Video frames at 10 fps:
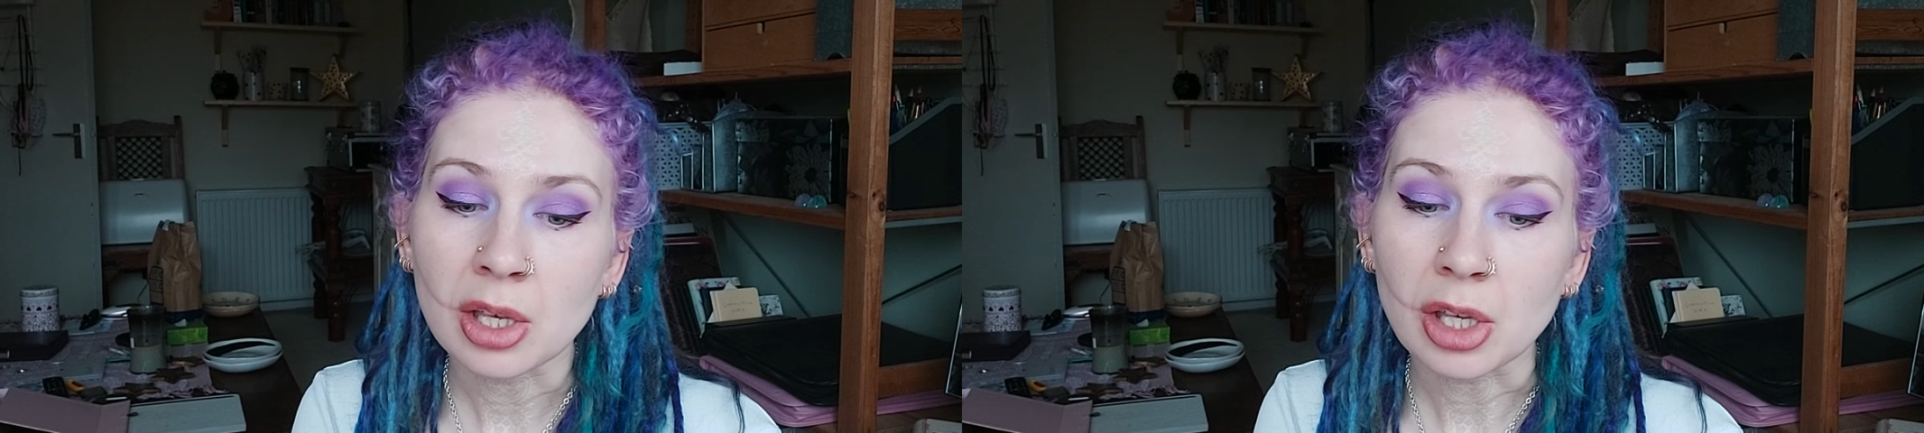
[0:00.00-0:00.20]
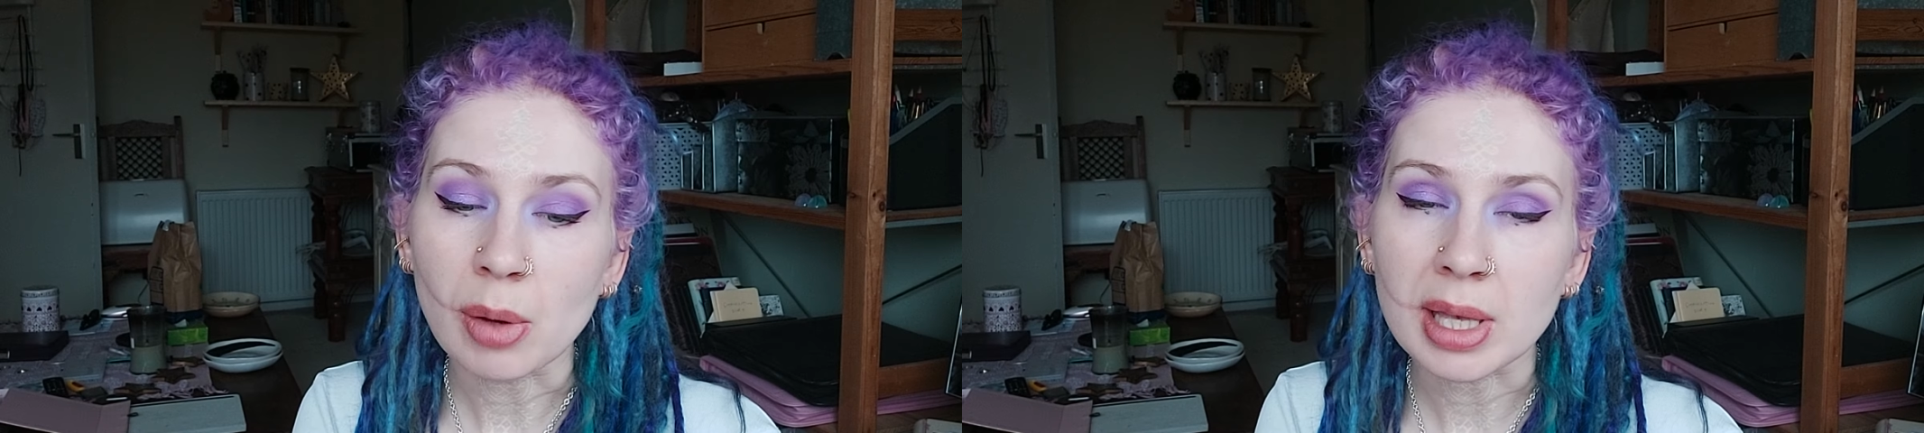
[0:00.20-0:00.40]

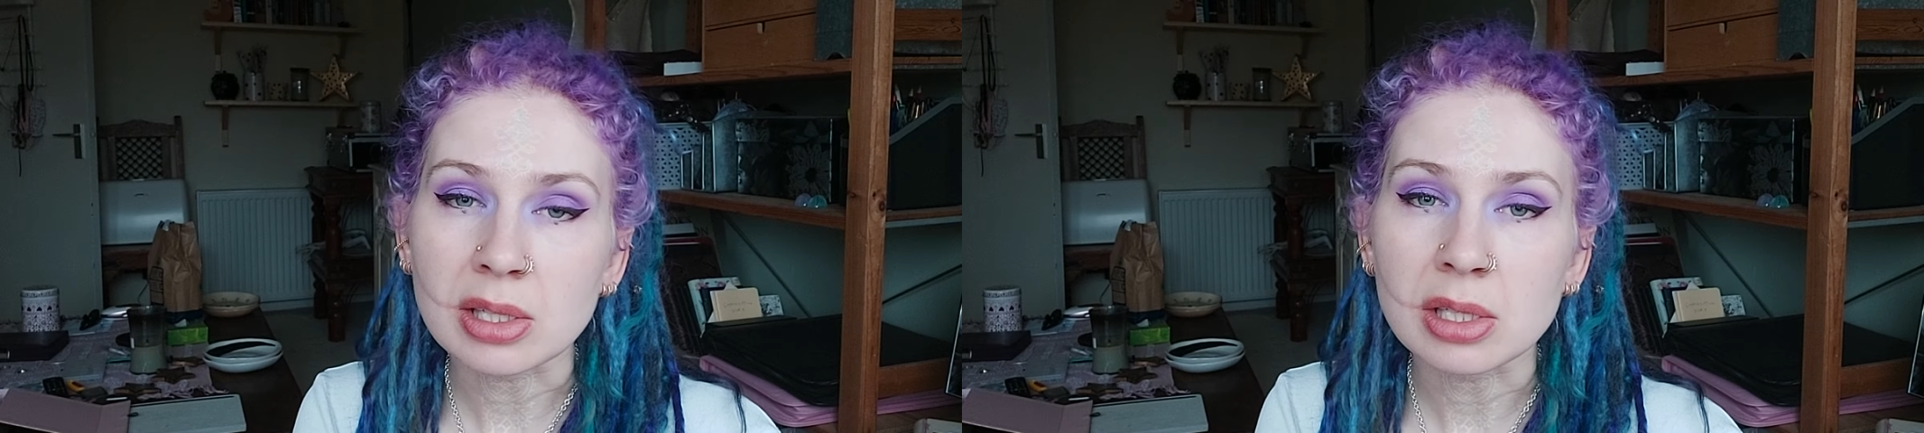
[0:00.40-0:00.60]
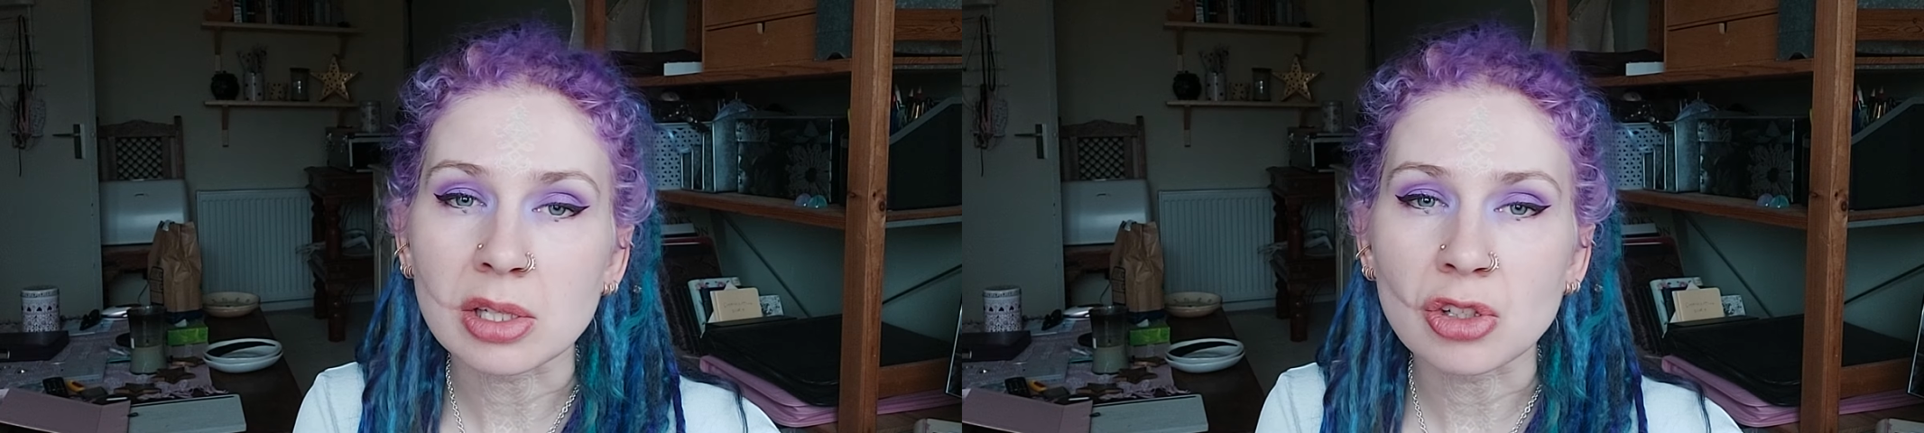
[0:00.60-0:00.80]
You
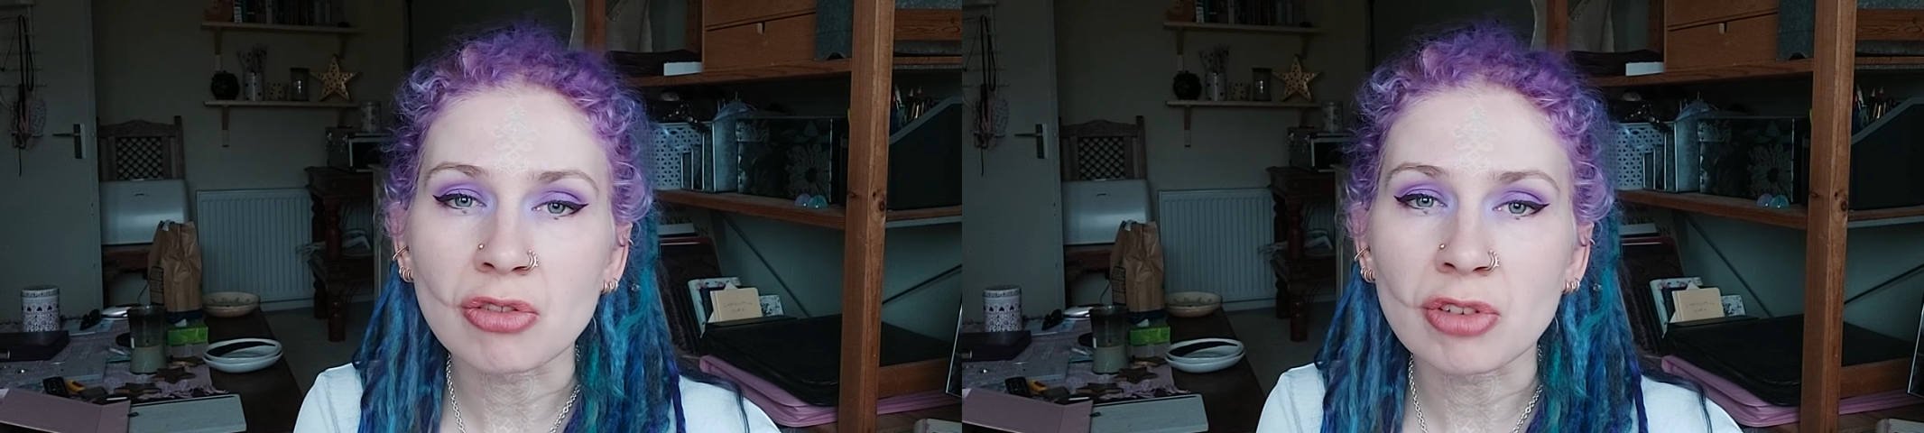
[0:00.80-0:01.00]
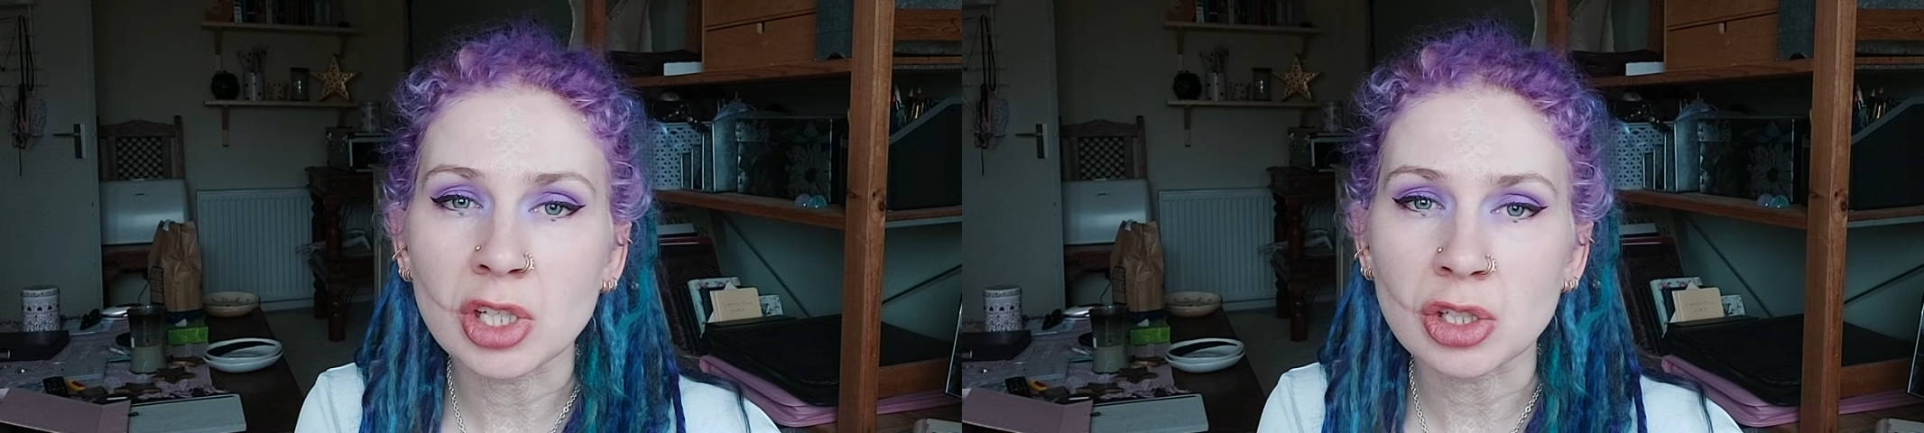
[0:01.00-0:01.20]
had such a
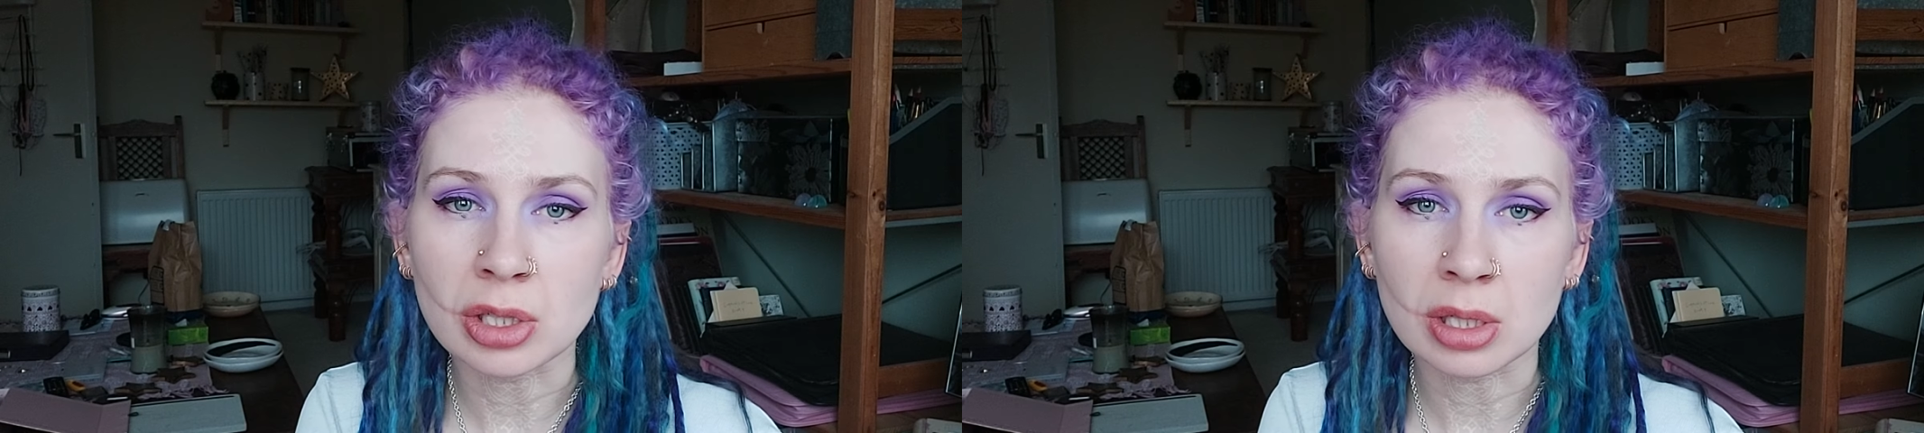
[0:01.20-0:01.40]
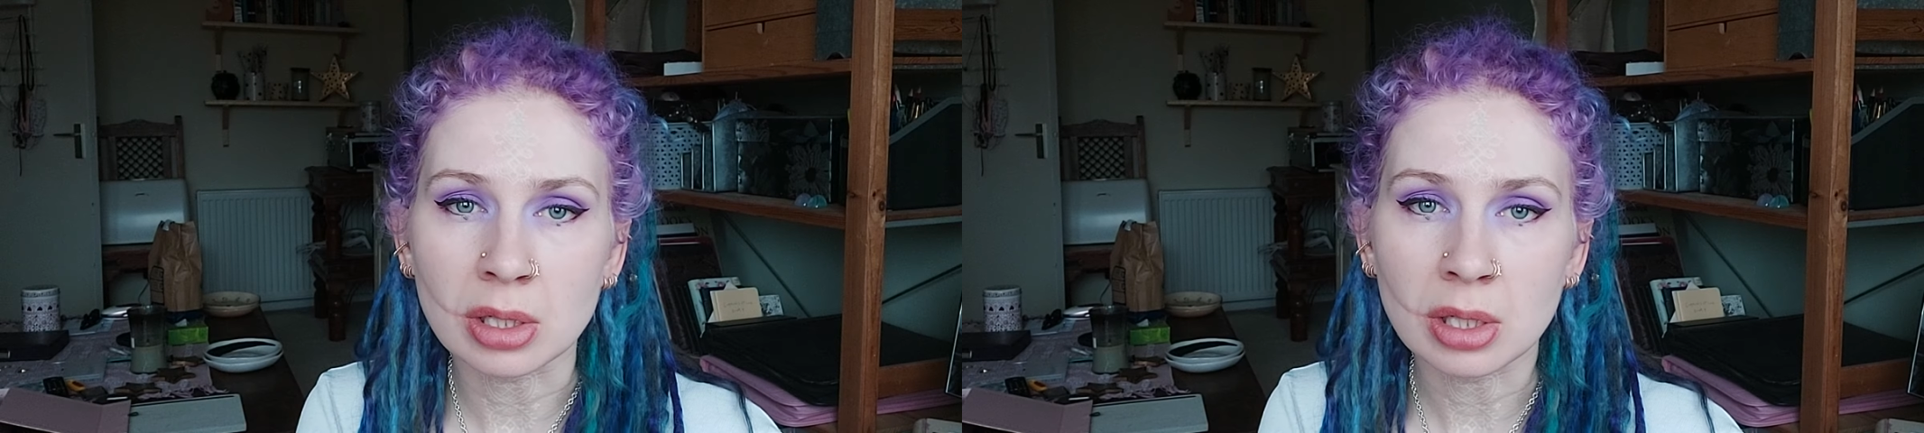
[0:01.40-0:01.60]

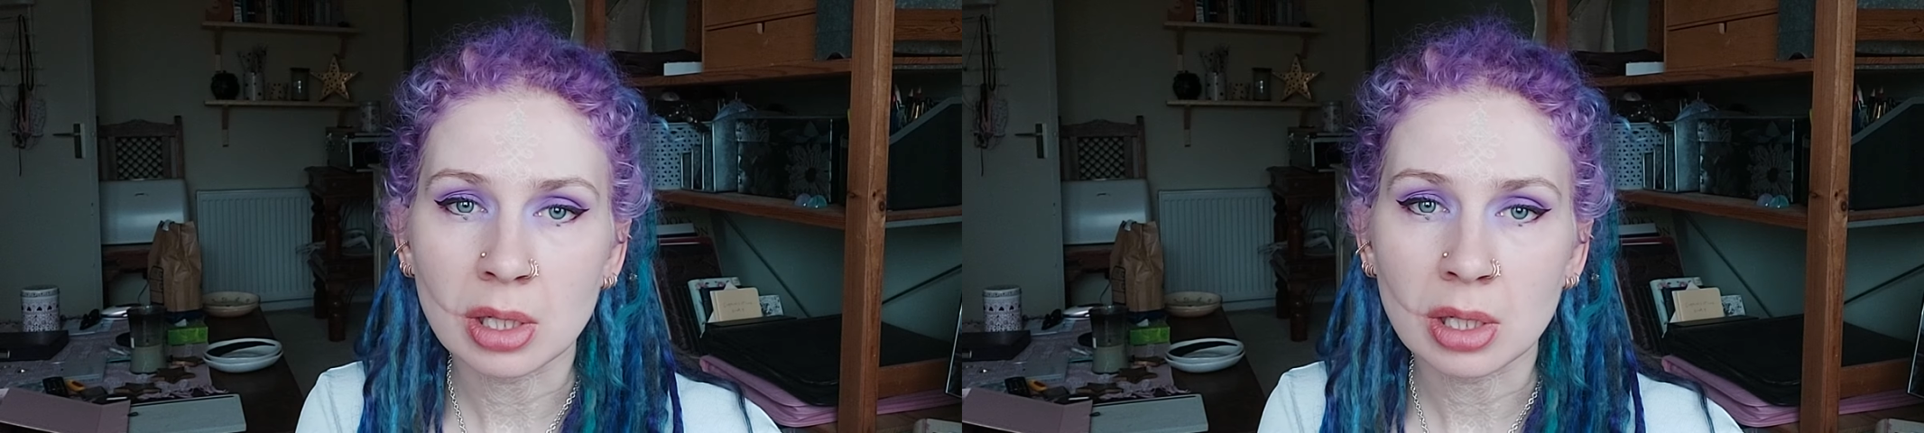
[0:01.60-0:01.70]
vision